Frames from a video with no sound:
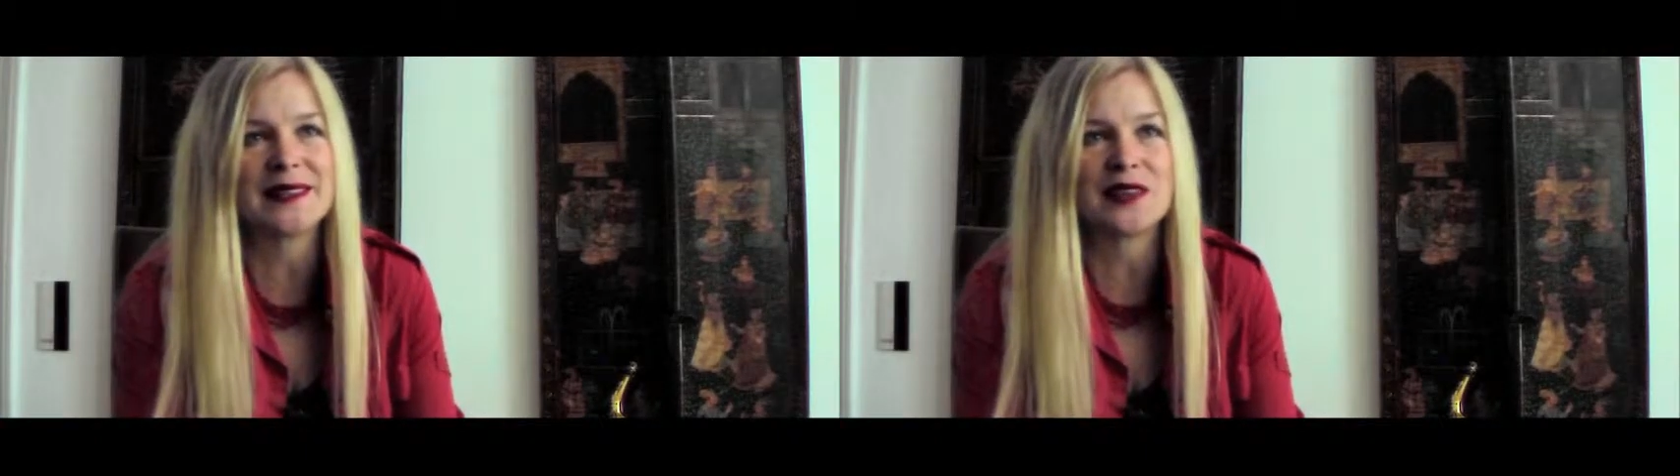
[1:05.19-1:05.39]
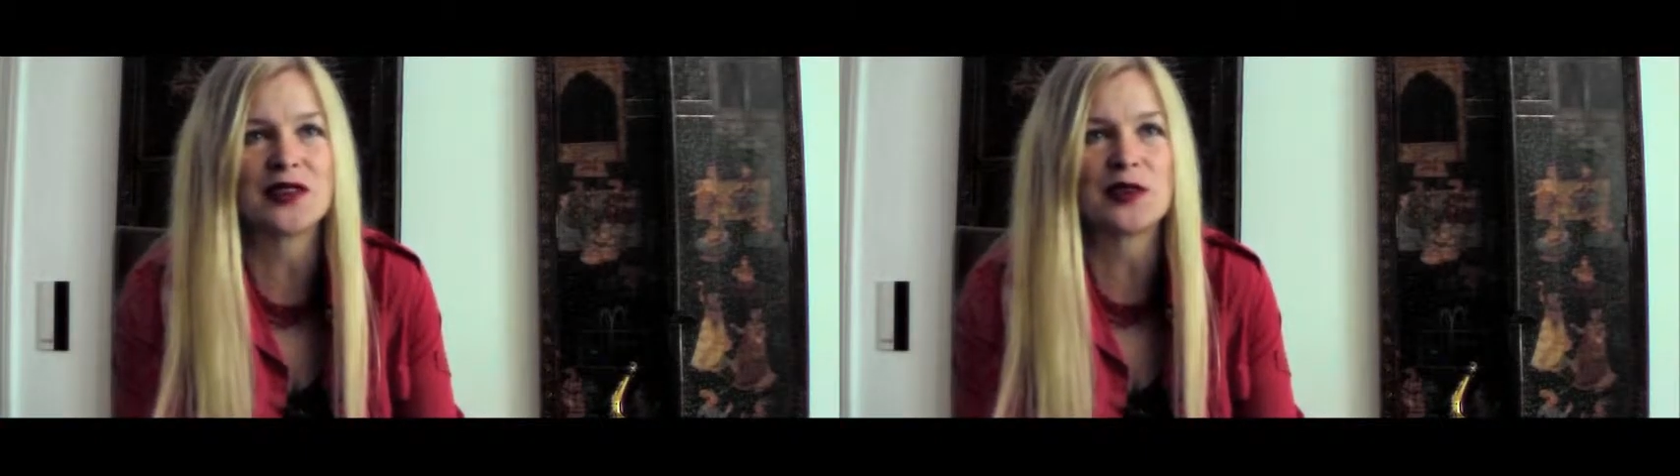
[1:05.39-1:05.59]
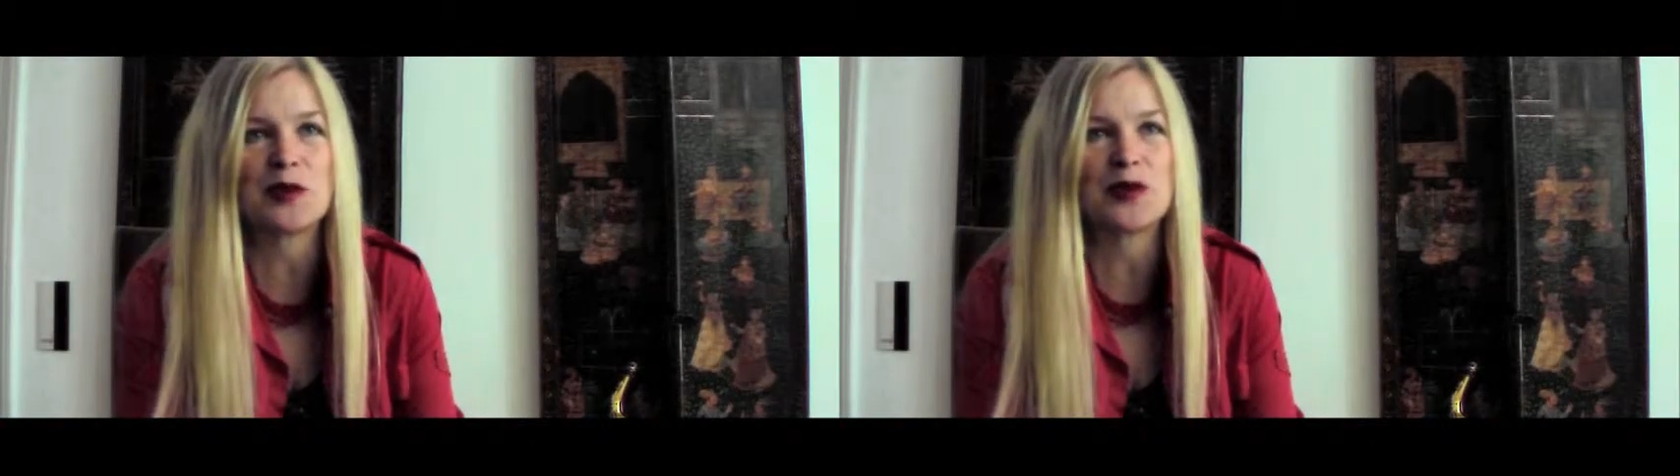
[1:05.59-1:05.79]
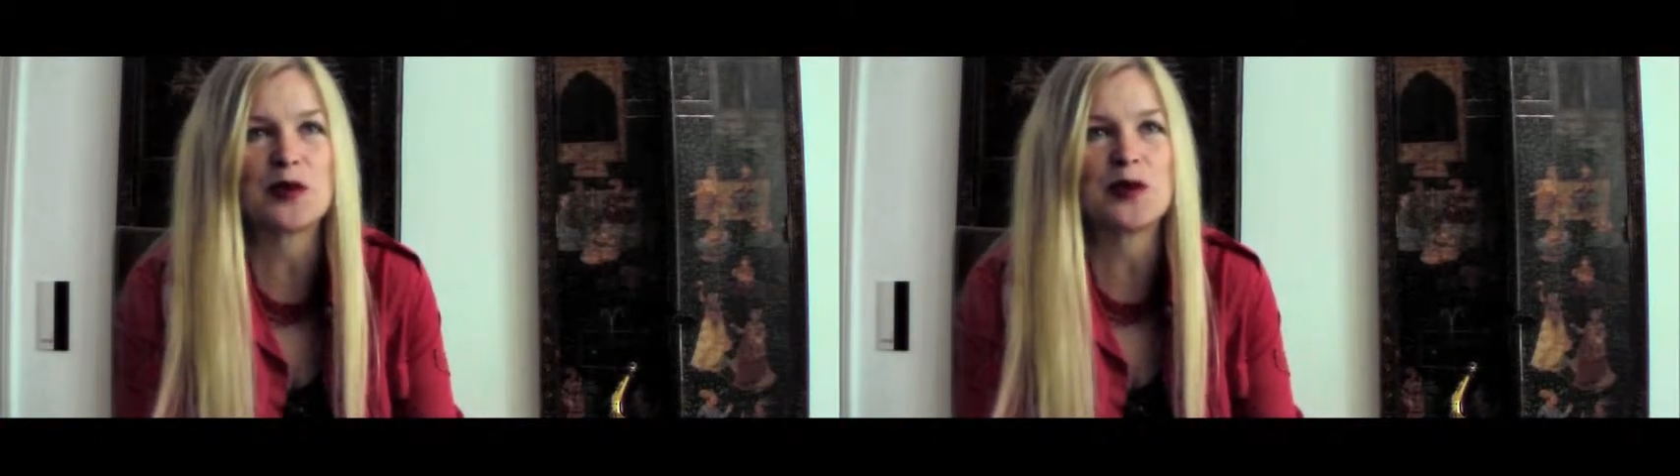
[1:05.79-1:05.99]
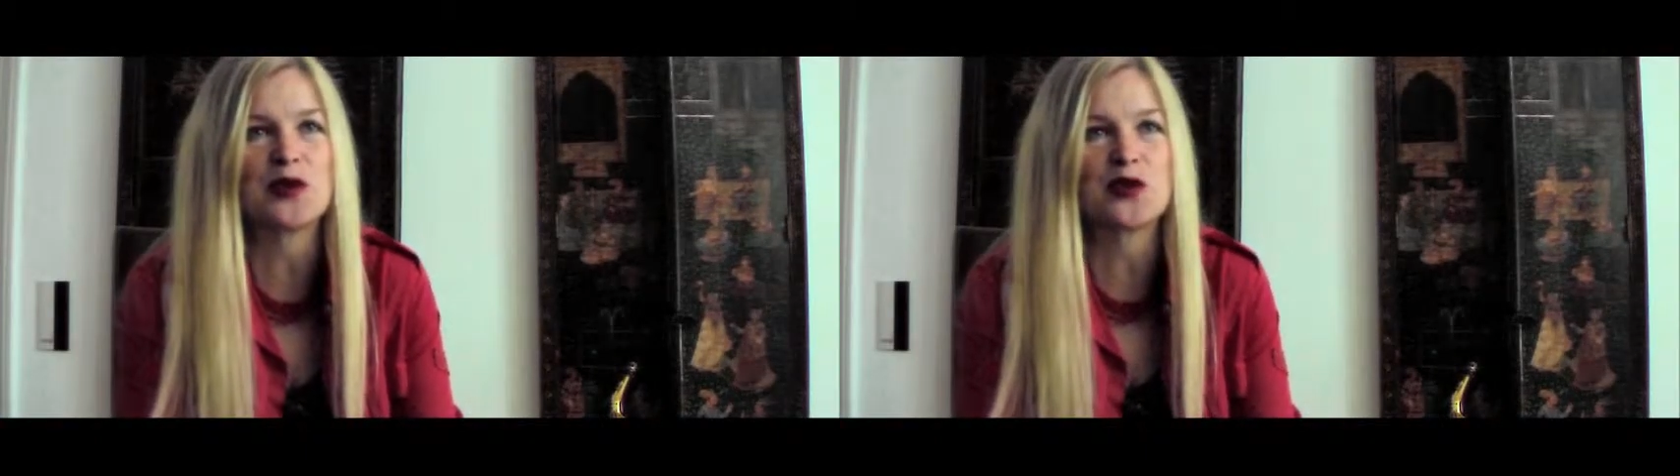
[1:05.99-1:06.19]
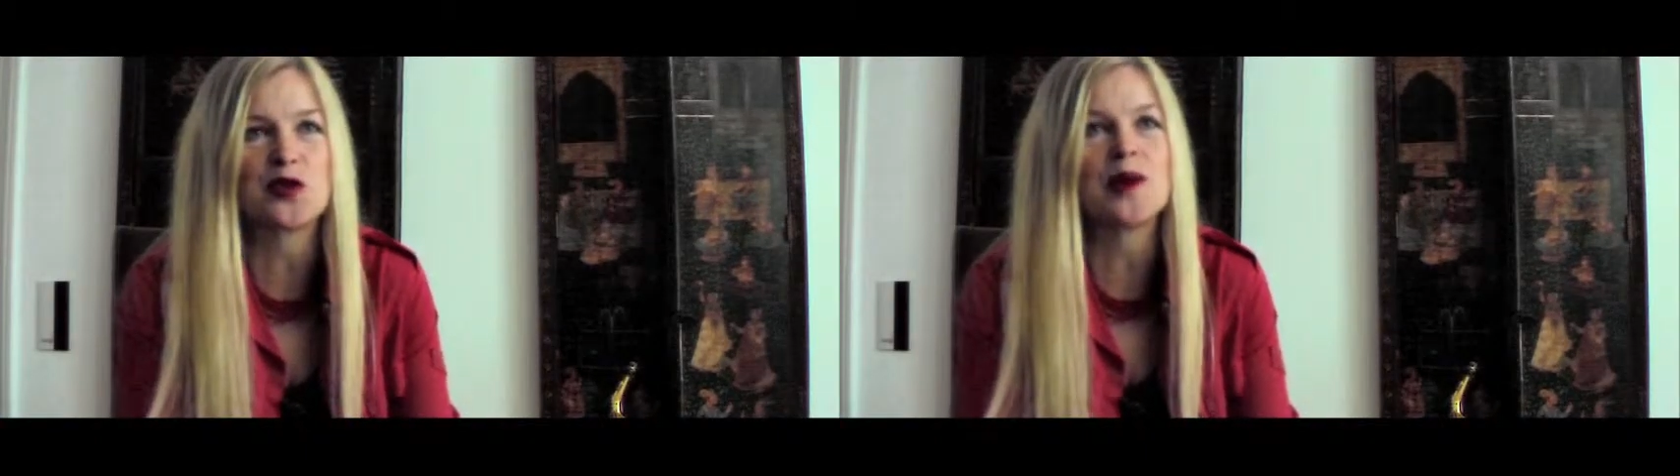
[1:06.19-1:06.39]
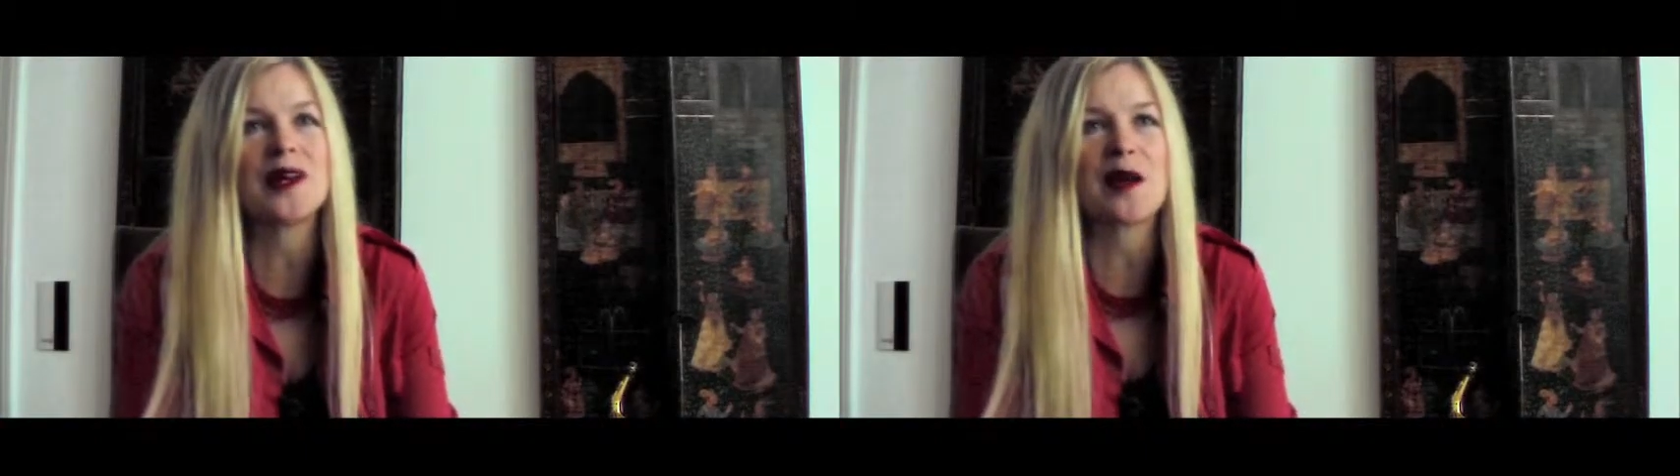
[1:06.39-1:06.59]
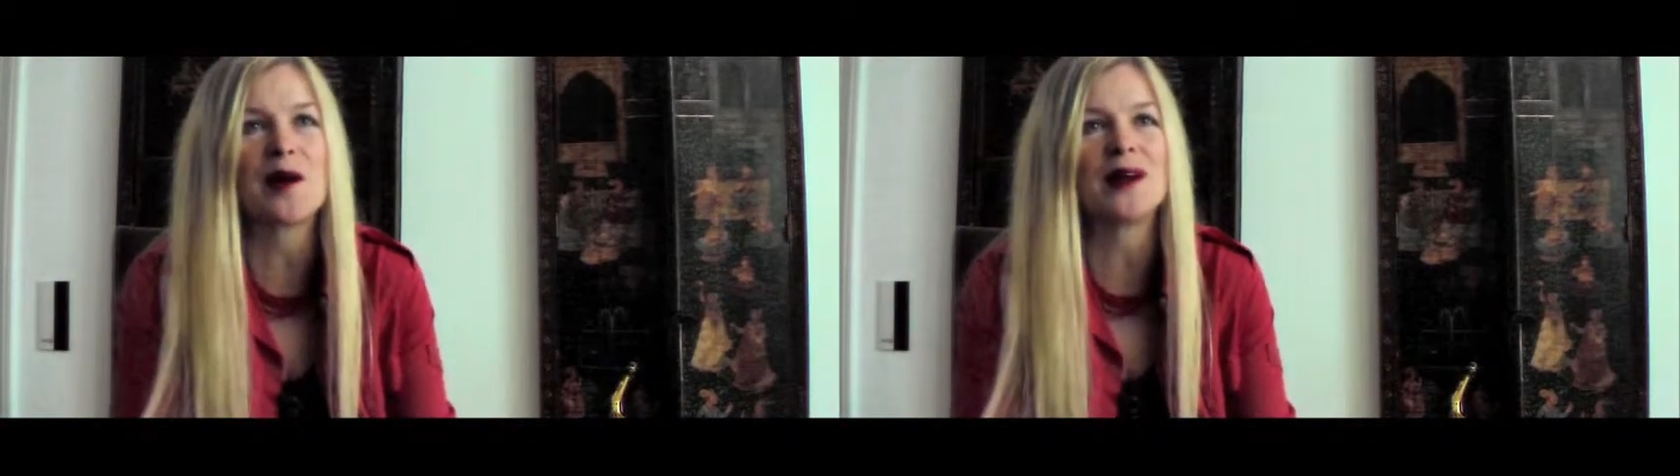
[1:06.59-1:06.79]
that seems to be
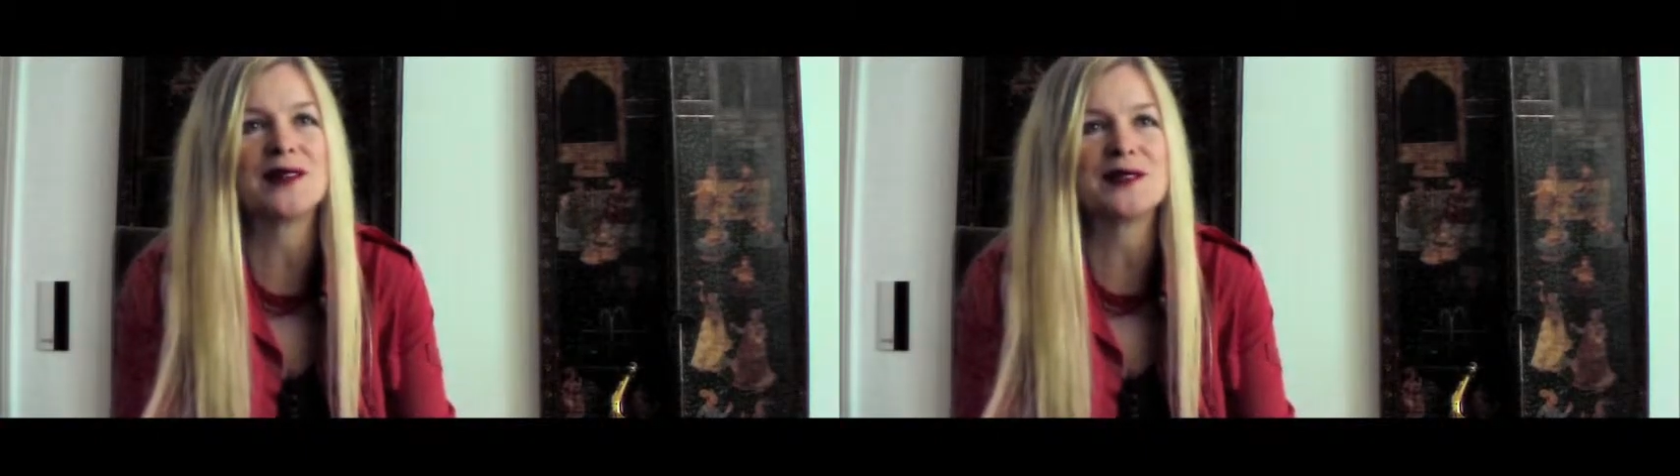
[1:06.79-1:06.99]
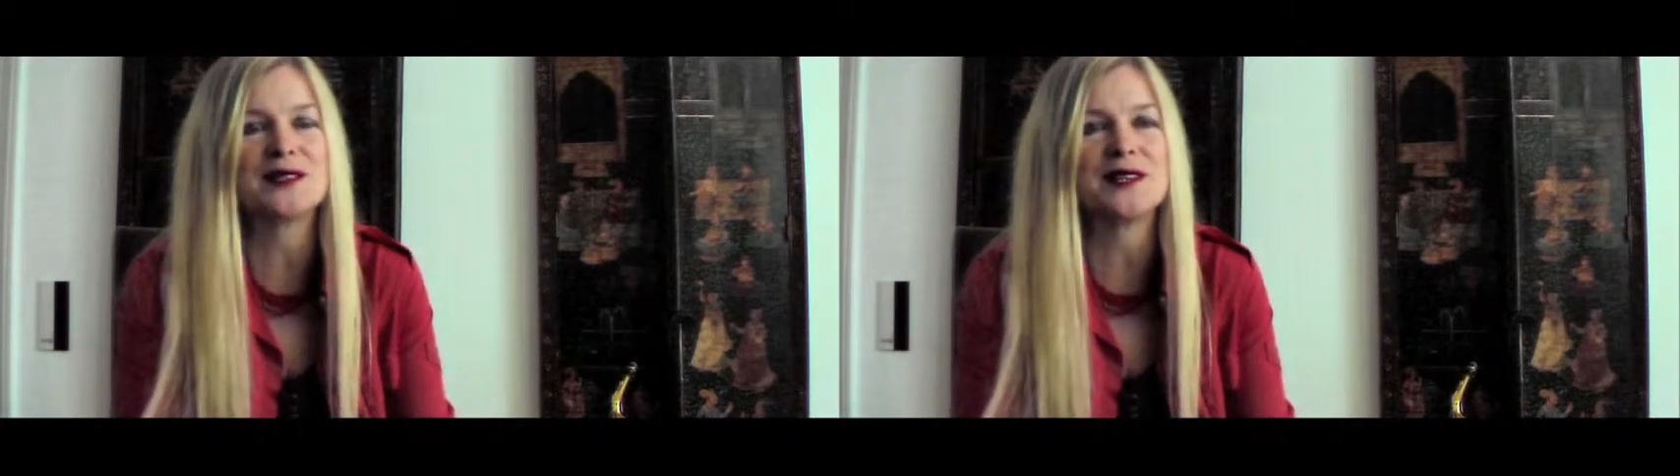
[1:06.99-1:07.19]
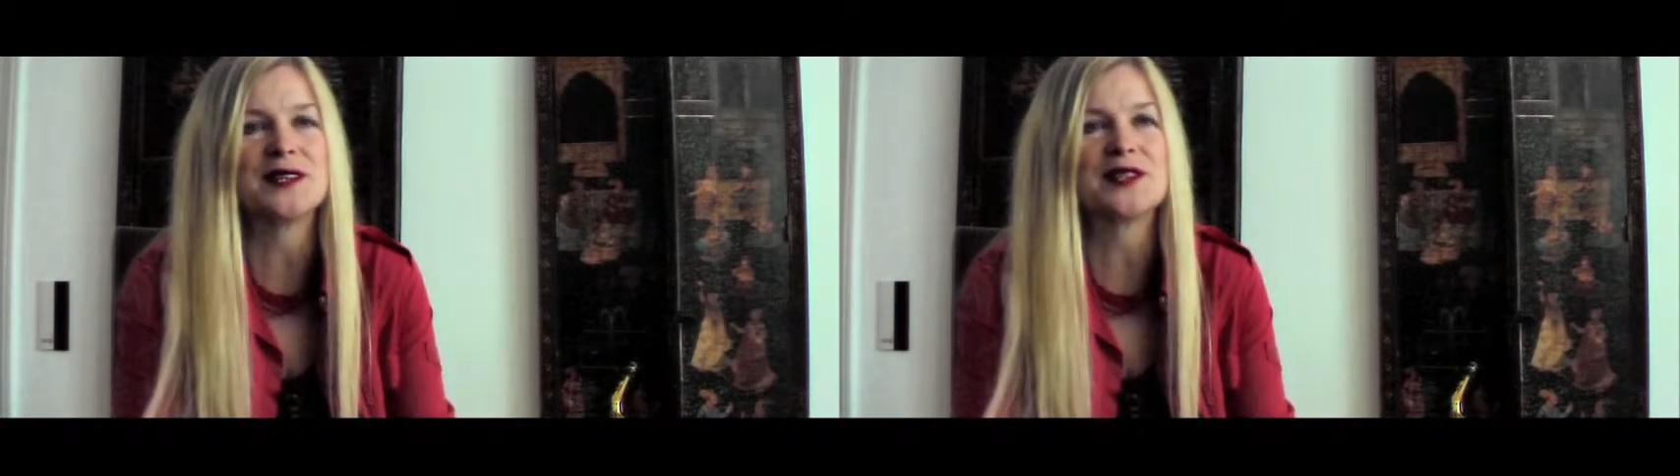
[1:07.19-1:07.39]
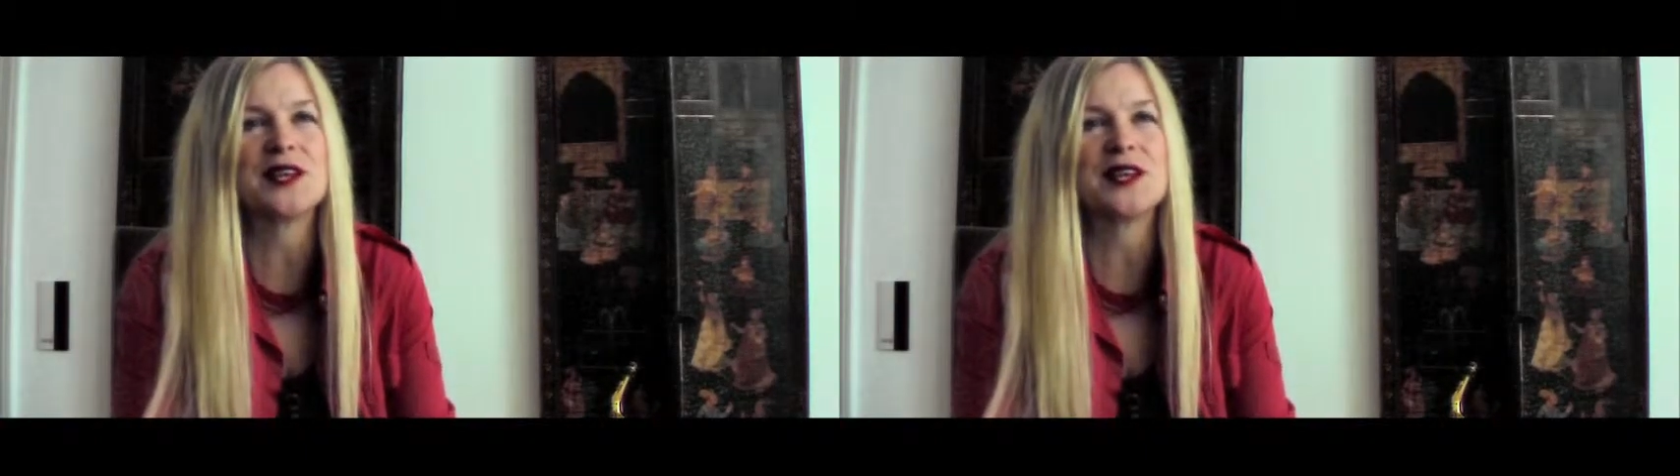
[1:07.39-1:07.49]
streaming around these days,